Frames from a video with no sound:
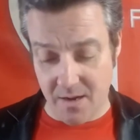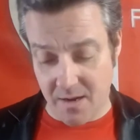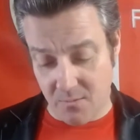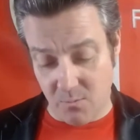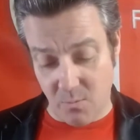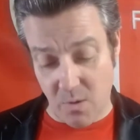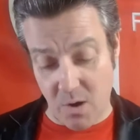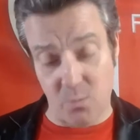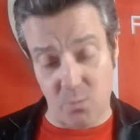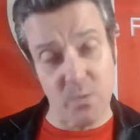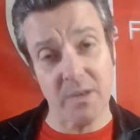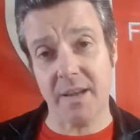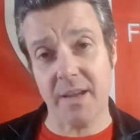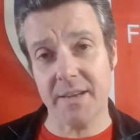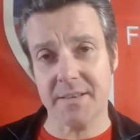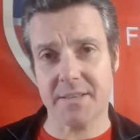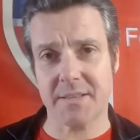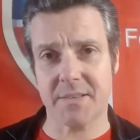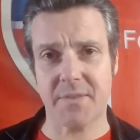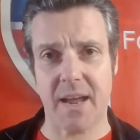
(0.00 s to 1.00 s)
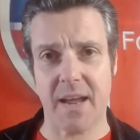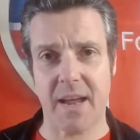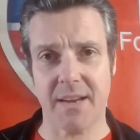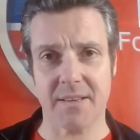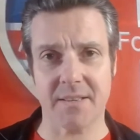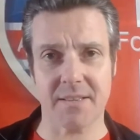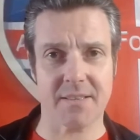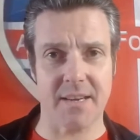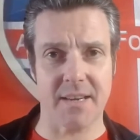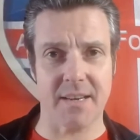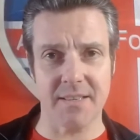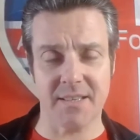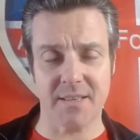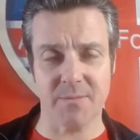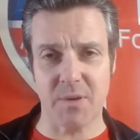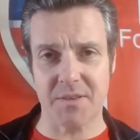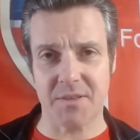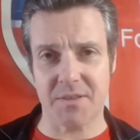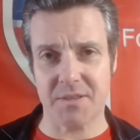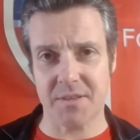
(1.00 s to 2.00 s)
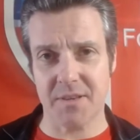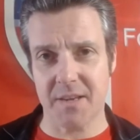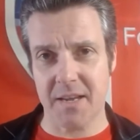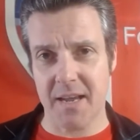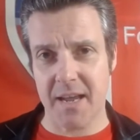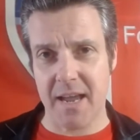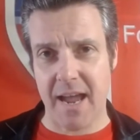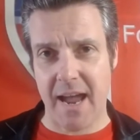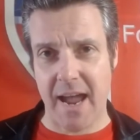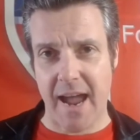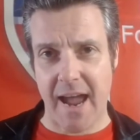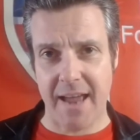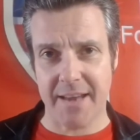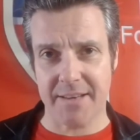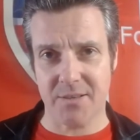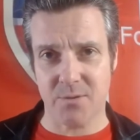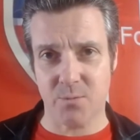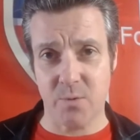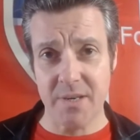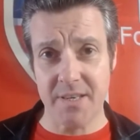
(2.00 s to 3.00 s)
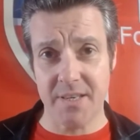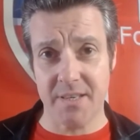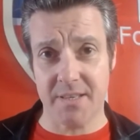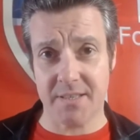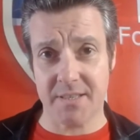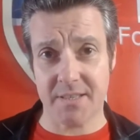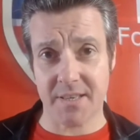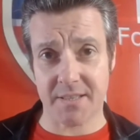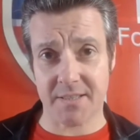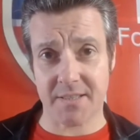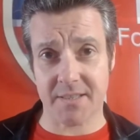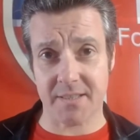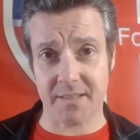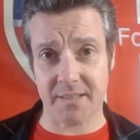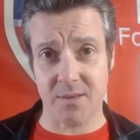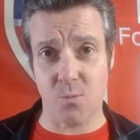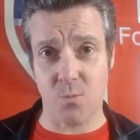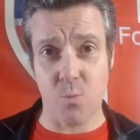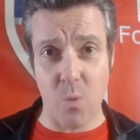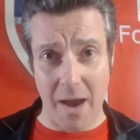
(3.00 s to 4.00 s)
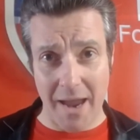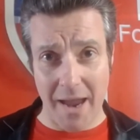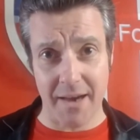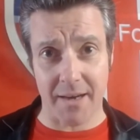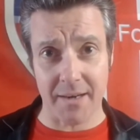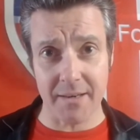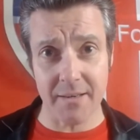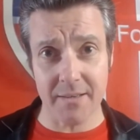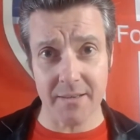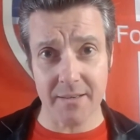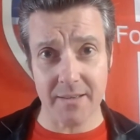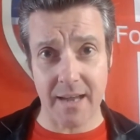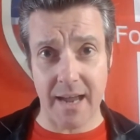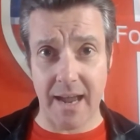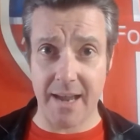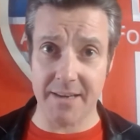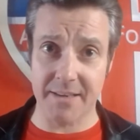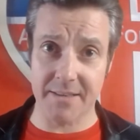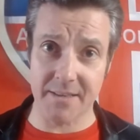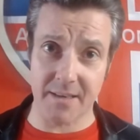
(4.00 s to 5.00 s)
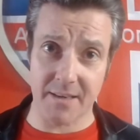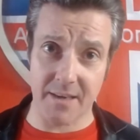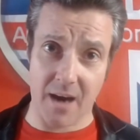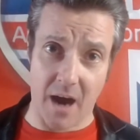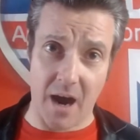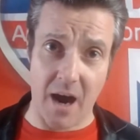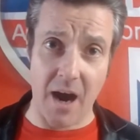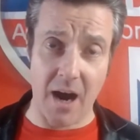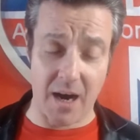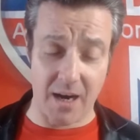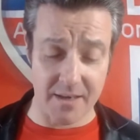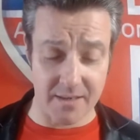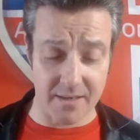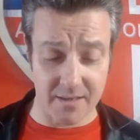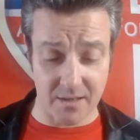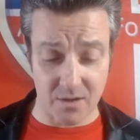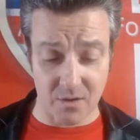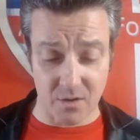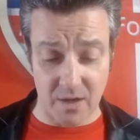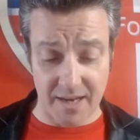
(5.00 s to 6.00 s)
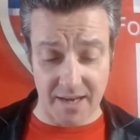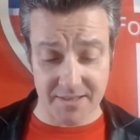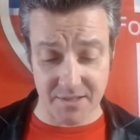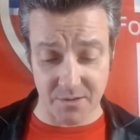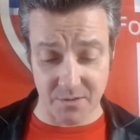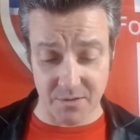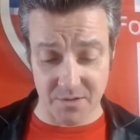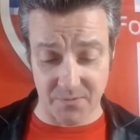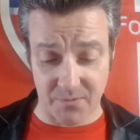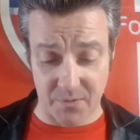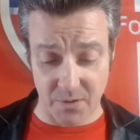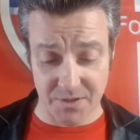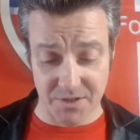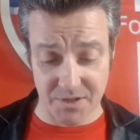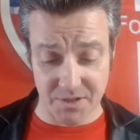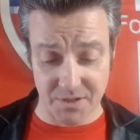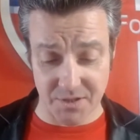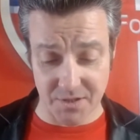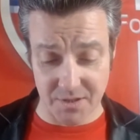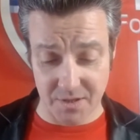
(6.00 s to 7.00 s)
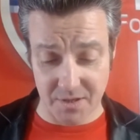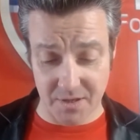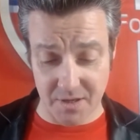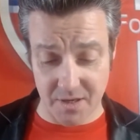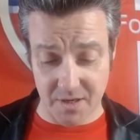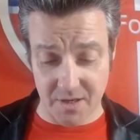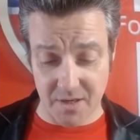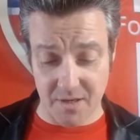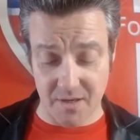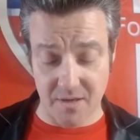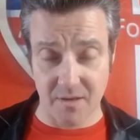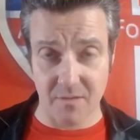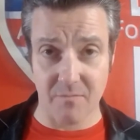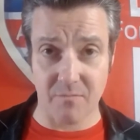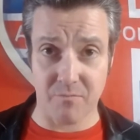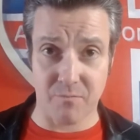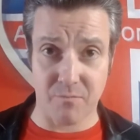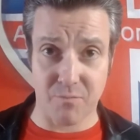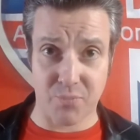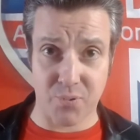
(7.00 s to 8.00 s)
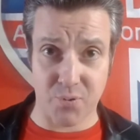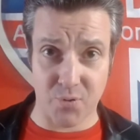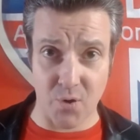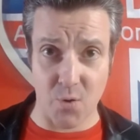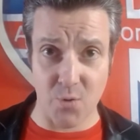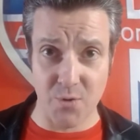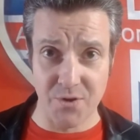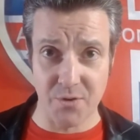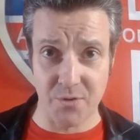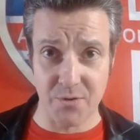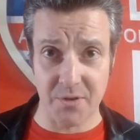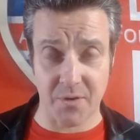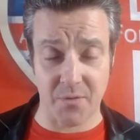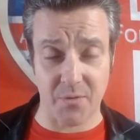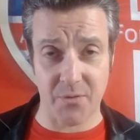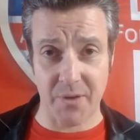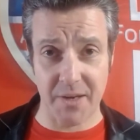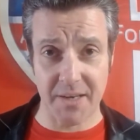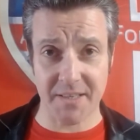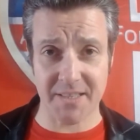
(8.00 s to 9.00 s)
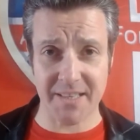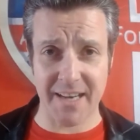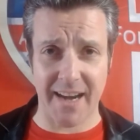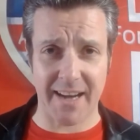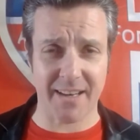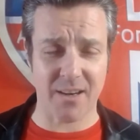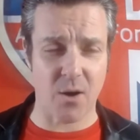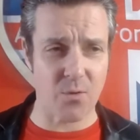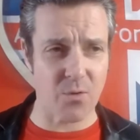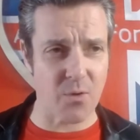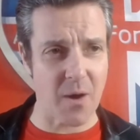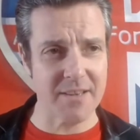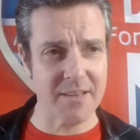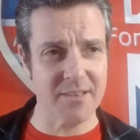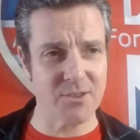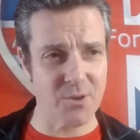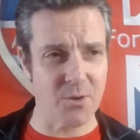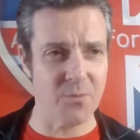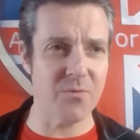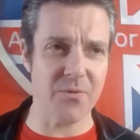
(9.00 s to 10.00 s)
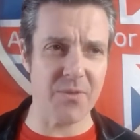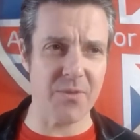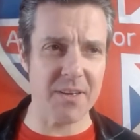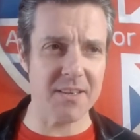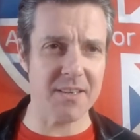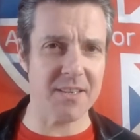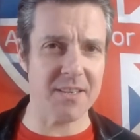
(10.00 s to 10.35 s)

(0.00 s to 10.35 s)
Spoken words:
Well, we liked that sentiment, and we certainly were and are Glasgow's first pro-union think tank, although I don't think